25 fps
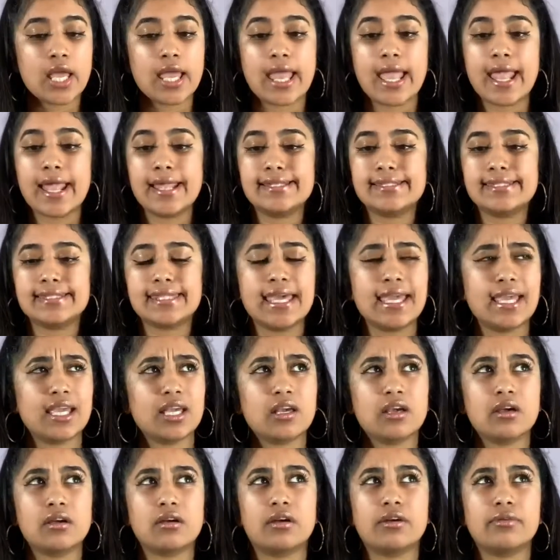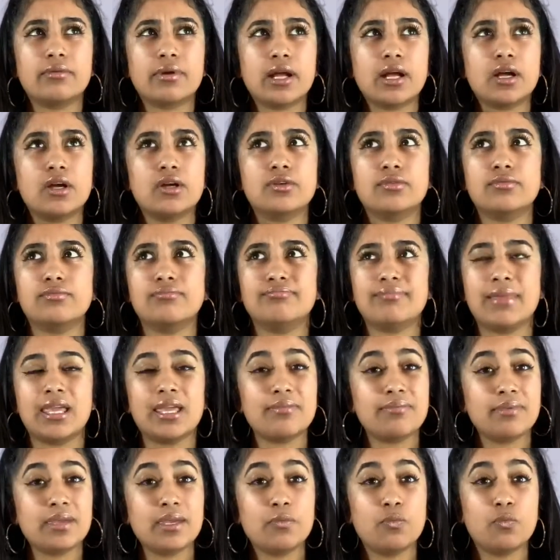It's like around
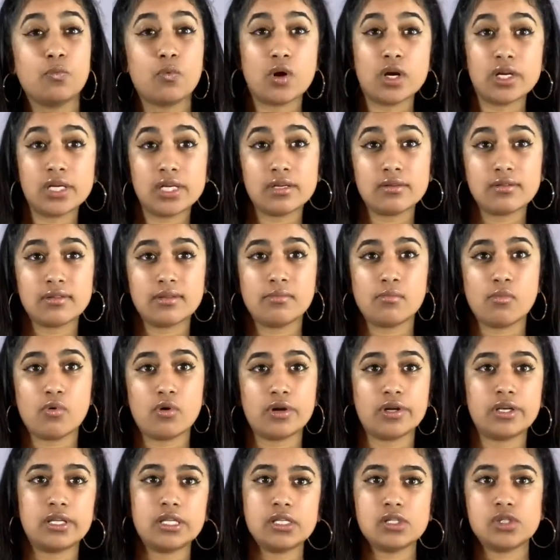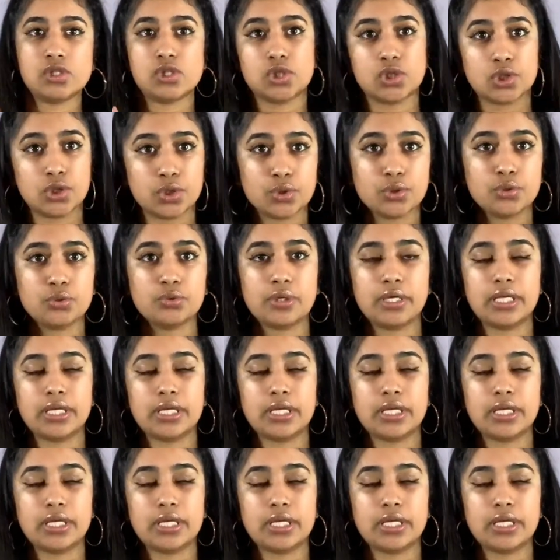maybe 1 in the morning, 2.